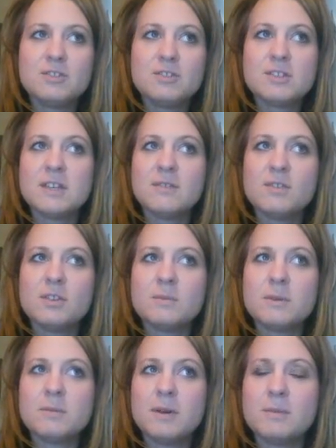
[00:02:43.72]
just to give you a
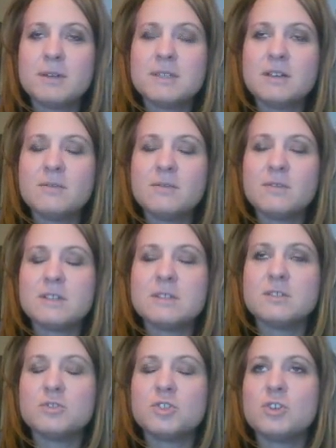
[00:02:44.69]
little bit about myself, and
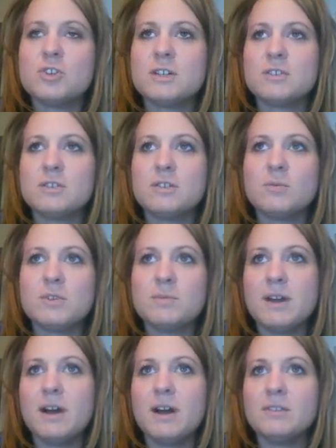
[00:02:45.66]
as an instructor with
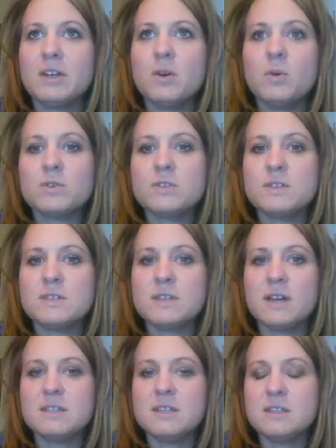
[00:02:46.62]
my online
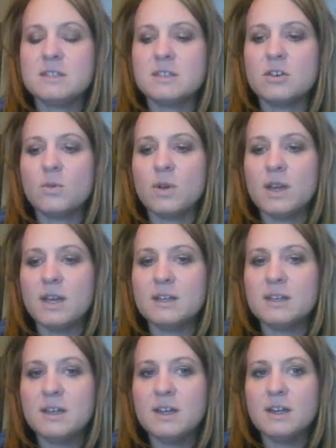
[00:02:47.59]
courses, I tend to
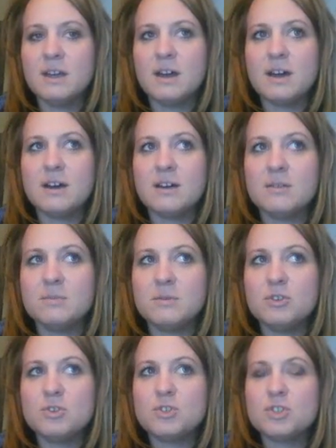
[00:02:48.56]
grade
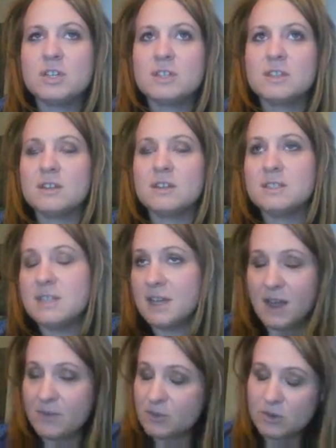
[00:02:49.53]
usually the
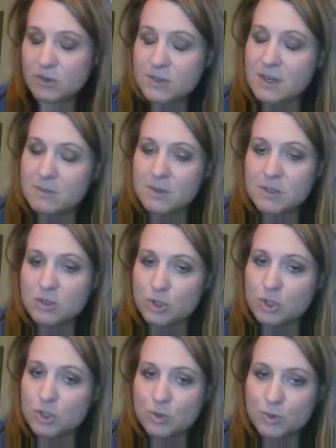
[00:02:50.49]
day after assignments are
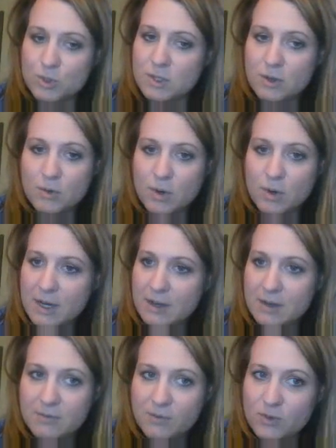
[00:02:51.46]
due. So
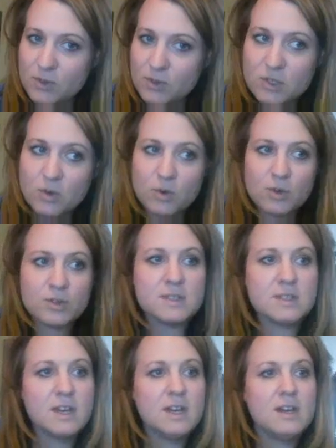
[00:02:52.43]
for this
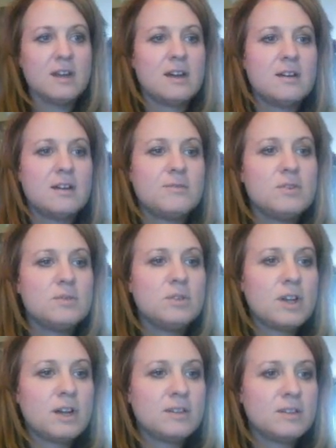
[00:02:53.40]
course, if you
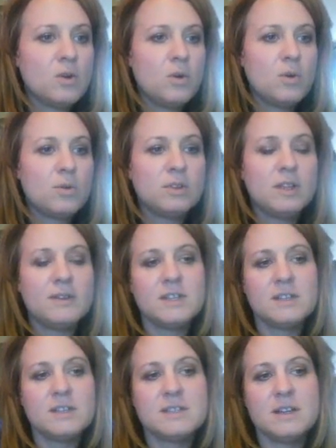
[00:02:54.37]
look on the
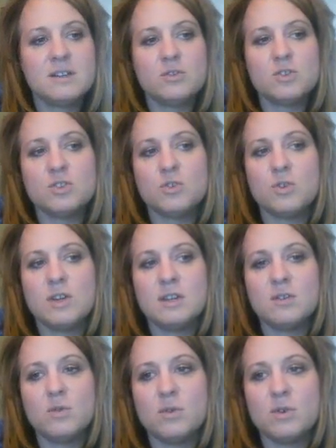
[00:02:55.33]
left-hand side of your
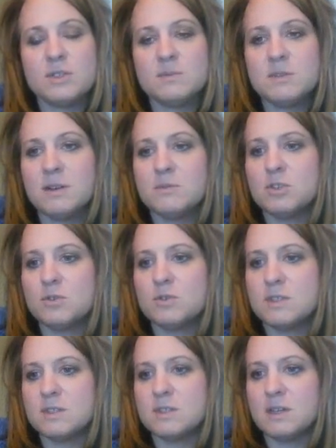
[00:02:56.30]
screen, or sometimes
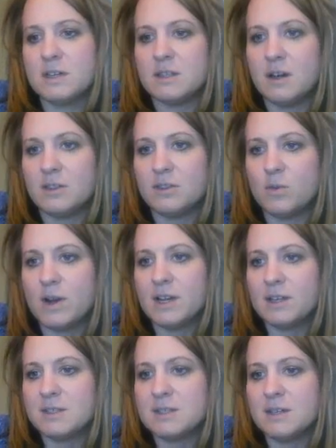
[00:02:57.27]
yours is on the
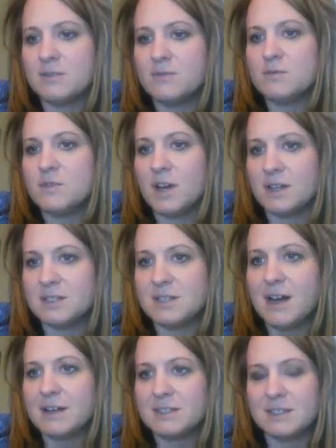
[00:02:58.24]
right-hand side if you've not
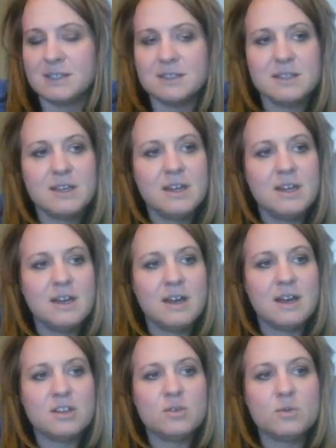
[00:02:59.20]
docked it,
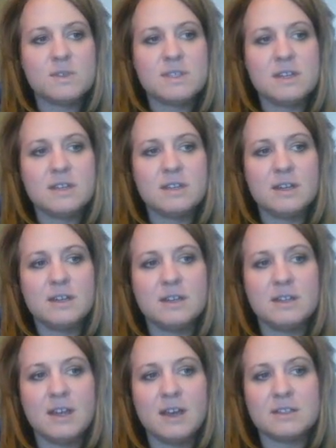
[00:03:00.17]
you will see
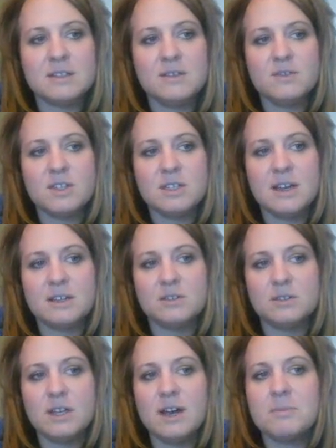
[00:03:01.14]
an activity titled